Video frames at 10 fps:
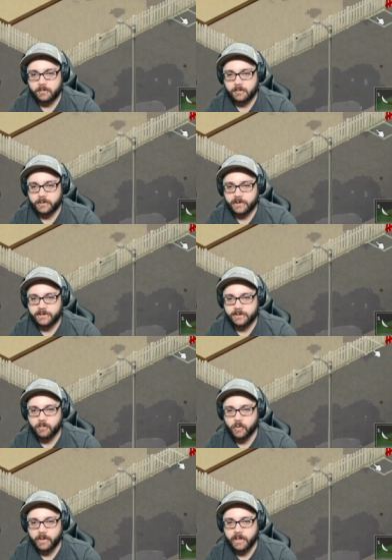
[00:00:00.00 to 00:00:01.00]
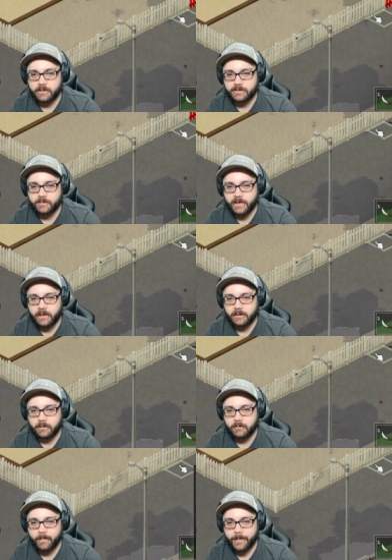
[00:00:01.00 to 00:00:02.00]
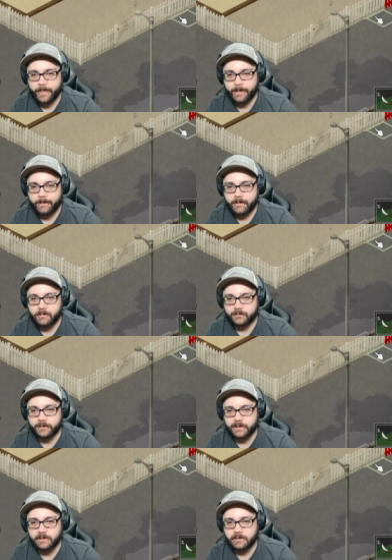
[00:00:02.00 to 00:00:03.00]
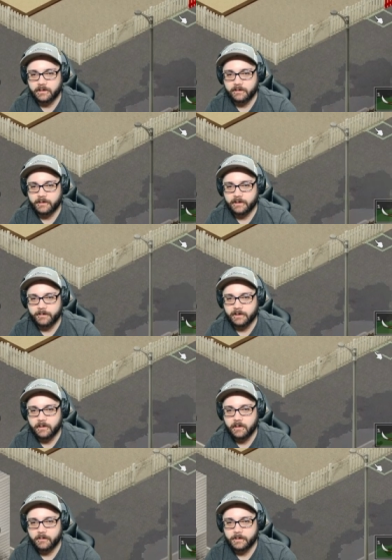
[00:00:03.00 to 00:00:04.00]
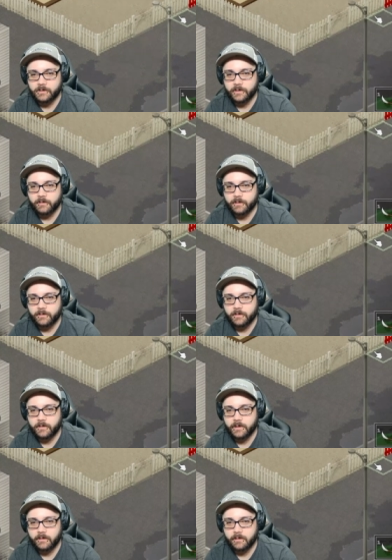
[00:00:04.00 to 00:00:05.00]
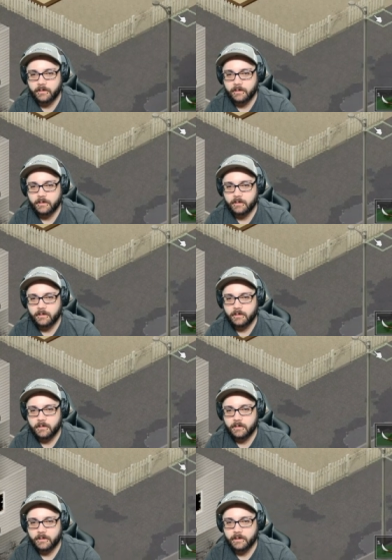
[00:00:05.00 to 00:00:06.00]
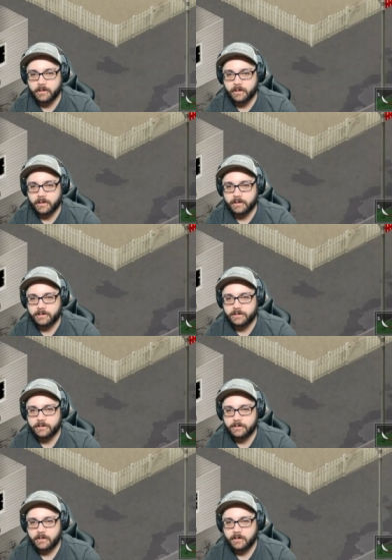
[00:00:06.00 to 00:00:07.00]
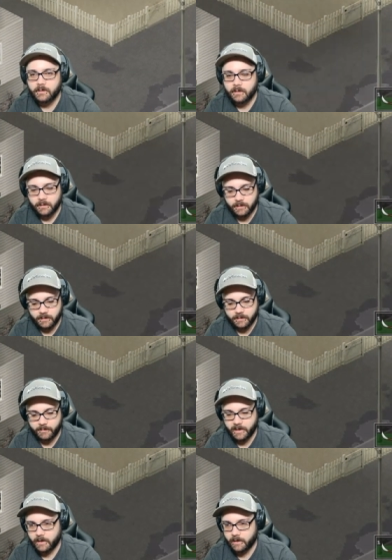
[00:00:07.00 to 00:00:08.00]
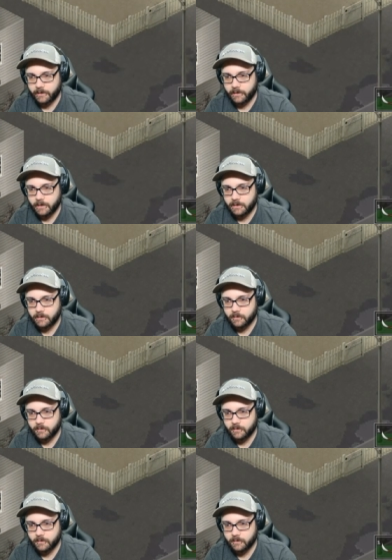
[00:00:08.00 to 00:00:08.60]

We'll get some more nails back. Hopefully get a level up in carpentry real quick. There it is. Um, and I think I need to